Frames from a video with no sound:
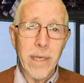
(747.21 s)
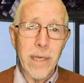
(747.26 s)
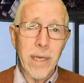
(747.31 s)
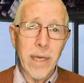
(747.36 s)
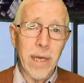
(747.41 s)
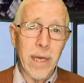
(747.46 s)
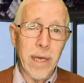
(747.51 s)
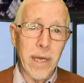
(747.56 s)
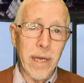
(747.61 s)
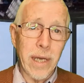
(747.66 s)

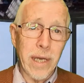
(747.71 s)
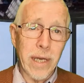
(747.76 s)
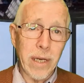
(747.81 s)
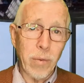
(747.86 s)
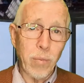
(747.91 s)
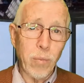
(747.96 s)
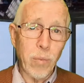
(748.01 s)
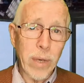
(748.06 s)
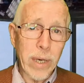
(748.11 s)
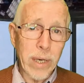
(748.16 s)
And
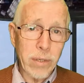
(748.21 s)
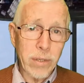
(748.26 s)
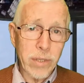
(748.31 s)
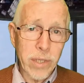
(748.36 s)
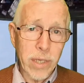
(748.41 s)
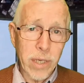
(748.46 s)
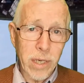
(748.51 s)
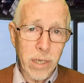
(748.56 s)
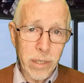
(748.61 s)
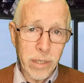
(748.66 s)
I'm well on
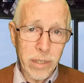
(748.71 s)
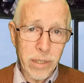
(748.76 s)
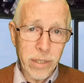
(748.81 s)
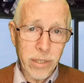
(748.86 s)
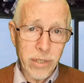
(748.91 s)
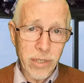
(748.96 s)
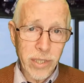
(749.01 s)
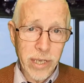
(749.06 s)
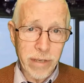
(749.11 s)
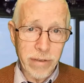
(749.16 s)
target to
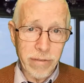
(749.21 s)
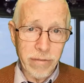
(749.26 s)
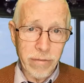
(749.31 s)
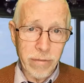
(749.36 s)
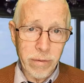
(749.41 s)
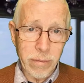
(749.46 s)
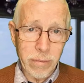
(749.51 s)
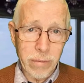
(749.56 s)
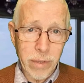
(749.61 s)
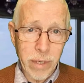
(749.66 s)
save
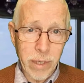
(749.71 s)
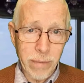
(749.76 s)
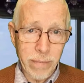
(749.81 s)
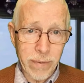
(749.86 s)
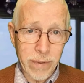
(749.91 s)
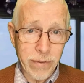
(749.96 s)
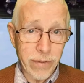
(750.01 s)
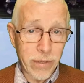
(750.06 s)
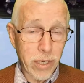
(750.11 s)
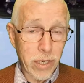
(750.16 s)

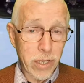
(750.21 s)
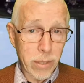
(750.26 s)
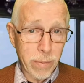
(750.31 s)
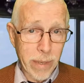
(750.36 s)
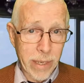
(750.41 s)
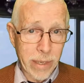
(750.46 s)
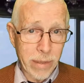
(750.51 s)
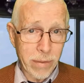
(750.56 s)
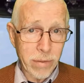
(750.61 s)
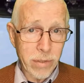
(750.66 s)
hopefully
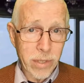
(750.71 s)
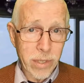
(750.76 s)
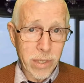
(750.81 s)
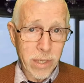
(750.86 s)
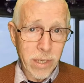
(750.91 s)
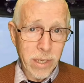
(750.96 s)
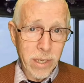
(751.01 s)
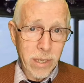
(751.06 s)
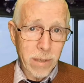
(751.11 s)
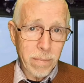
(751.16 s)
£30
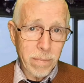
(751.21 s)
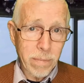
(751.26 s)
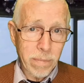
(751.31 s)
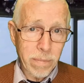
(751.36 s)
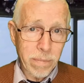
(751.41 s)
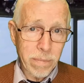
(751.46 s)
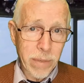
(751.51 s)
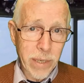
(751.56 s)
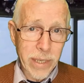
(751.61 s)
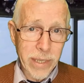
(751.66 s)

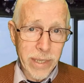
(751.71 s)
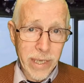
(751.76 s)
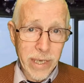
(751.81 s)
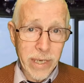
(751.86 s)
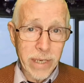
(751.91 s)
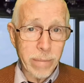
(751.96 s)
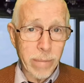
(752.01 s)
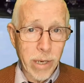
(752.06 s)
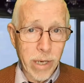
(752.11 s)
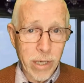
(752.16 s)
by the
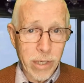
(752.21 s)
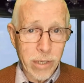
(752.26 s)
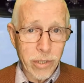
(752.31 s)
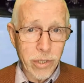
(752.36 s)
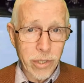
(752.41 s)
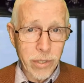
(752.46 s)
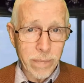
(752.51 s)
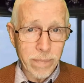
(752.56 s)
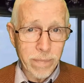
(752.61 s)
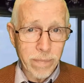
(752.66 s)
end of
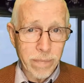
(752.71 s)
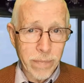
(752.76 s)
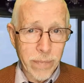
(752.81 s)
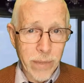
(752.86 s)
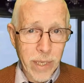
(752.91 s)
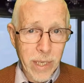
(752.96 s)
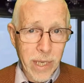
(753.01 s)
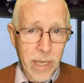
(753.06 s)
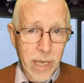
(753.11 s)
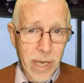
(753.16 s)
March.
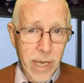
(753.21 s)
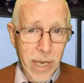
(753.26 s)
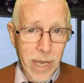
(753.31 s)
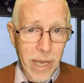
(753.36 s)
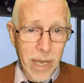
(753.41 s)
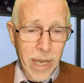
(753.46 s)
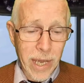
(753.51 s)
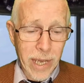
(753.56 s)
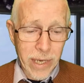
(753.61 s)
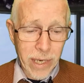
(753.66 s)

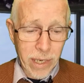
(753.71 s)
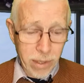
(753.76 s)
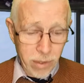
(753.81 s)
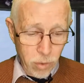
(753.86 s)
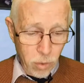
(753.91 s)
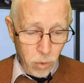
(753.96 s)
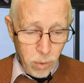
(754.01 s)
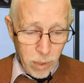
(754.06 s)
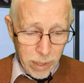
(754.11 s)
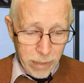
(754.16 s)
And
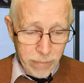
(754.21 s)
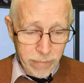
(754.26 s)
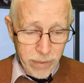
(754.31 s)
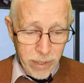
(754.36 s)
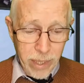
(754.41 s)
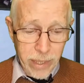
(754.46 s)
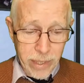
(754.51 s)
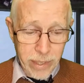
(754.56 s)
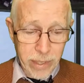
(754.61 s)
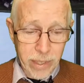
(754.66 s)
all I've
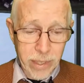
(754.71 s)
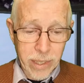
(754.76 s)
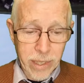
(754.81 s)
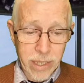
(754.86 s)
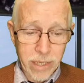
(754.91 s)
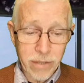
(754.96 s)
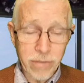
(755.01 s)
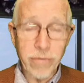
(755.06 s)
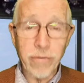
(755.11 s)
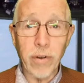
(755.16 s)
done
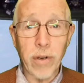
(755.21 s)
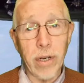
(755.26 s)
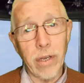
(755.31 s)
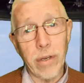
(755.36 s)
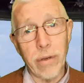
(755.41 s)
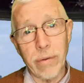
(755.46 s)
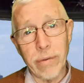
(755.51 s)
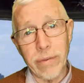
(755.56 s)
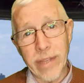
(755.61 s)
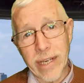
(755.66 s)
is
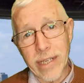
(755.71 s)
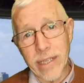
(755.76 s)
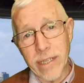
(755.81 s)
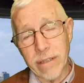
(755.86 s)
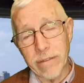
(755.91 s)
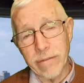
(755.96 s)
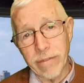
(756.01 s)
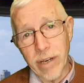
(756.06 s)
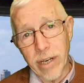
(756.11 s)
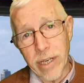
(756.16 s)
follow that
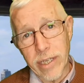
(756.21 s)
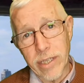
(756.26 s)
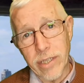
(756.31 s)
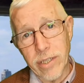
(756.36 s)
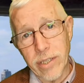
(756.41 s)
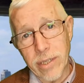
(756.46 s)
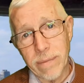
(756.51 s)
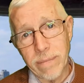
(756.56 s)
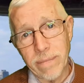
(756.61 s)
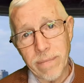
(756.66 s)
advice.